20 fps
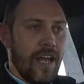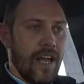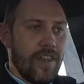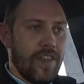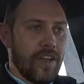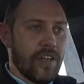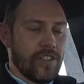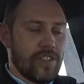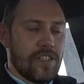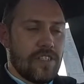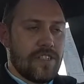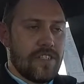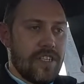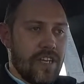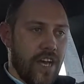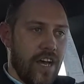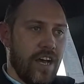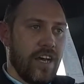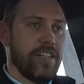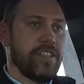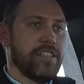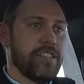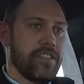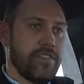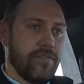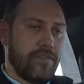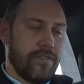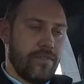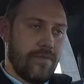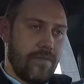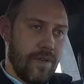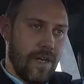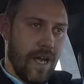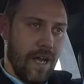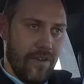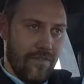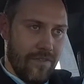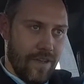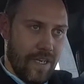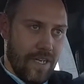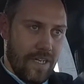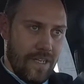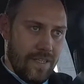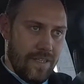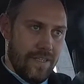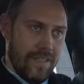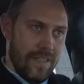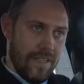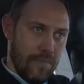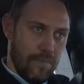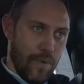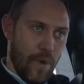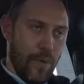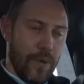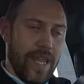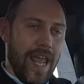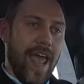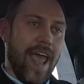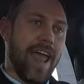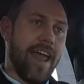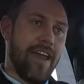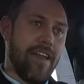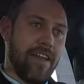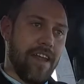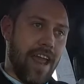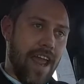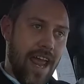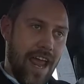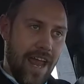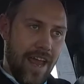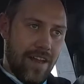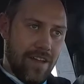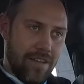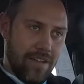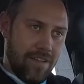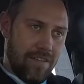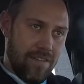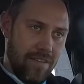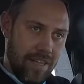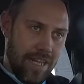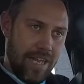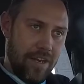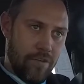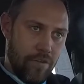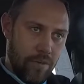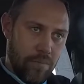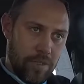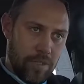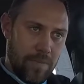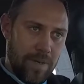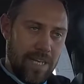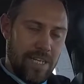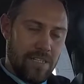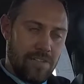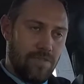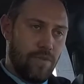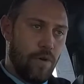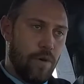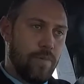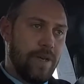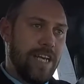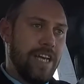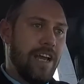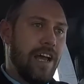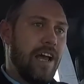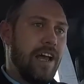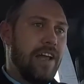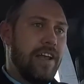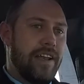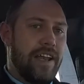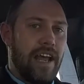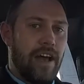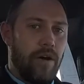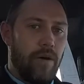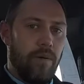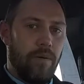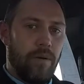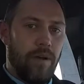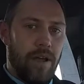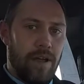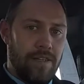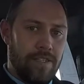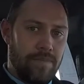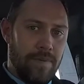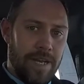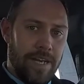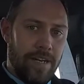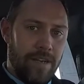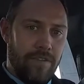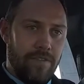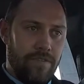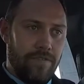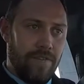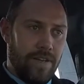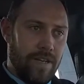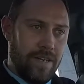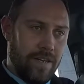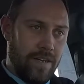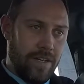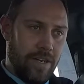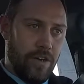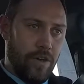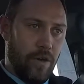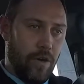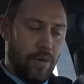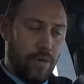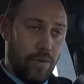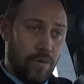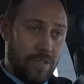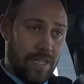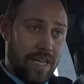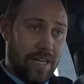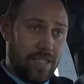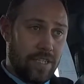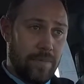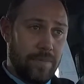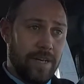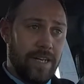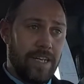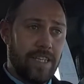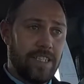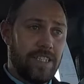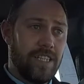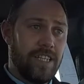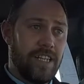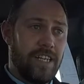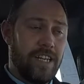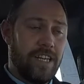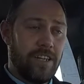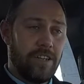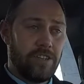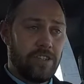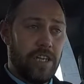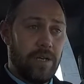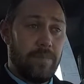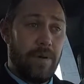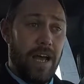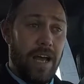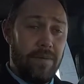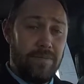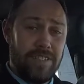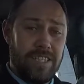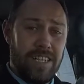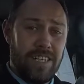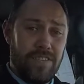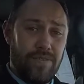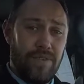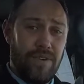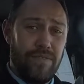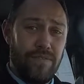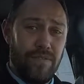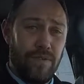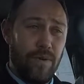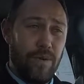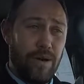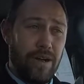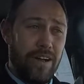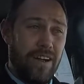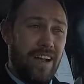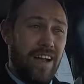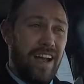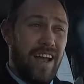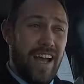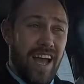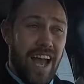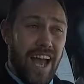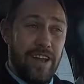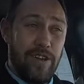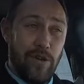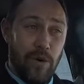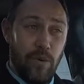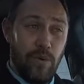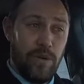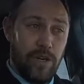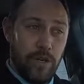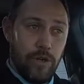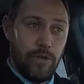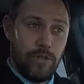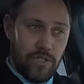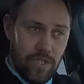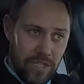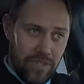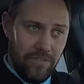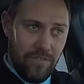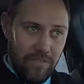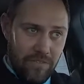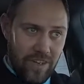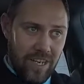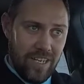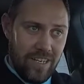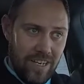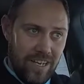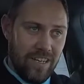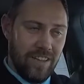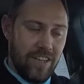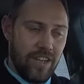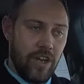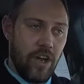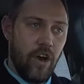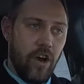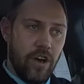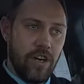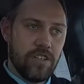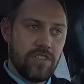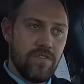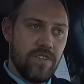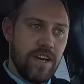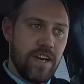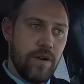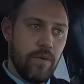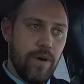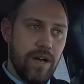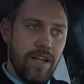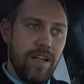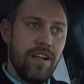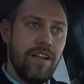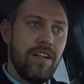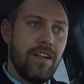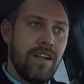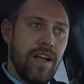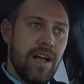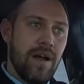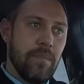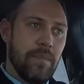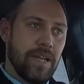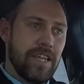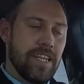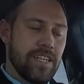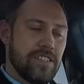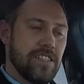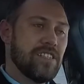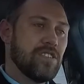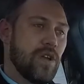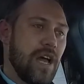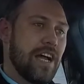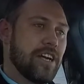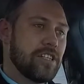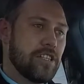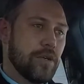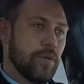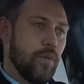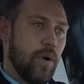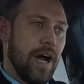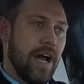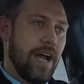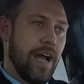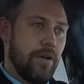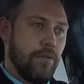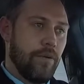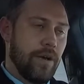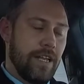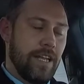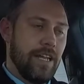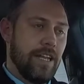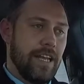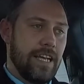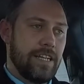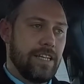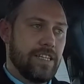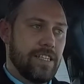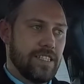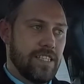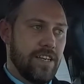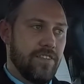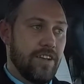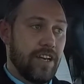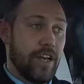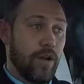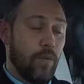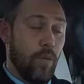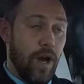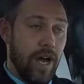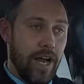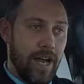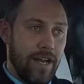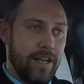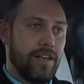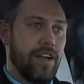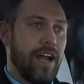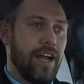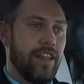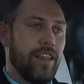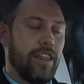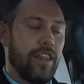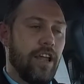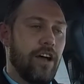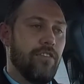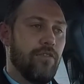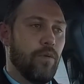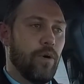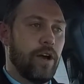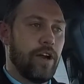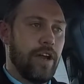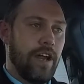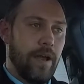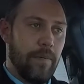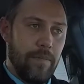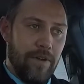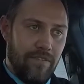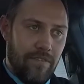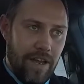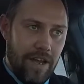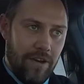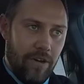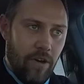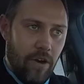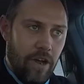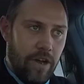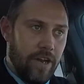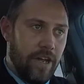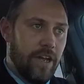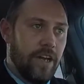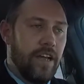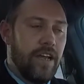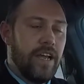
There's tons of both head and legroom space for me. Now, as many of you know who's actually been into the dealership, I'm 6'4". I don't usually fit in the cars very well. But this is actually why I really like the Civic and why I love working at McFadden Honda.